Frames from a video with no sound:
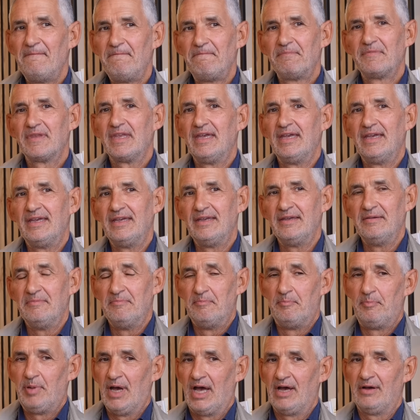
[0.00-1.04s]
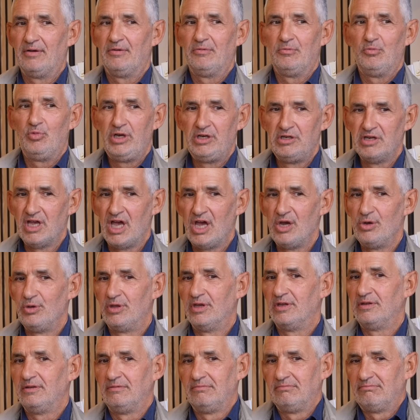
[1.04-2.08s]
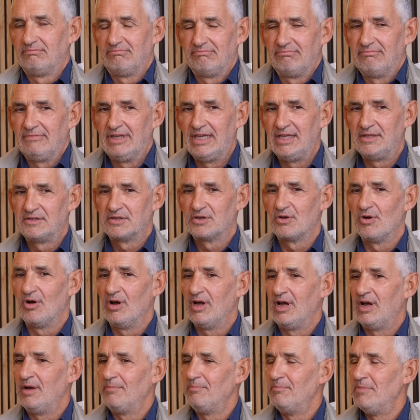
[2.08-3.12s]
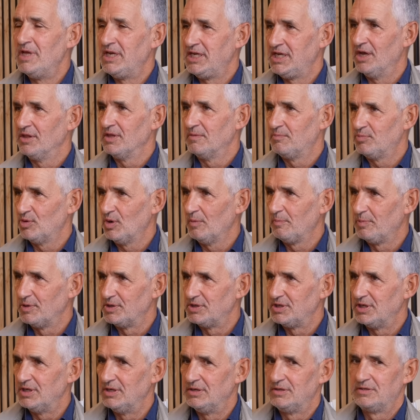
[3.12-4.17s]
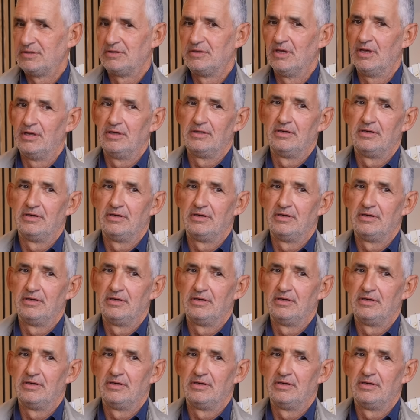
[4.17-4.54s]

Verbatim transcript: Um, but we know that it's got many other properties yeah.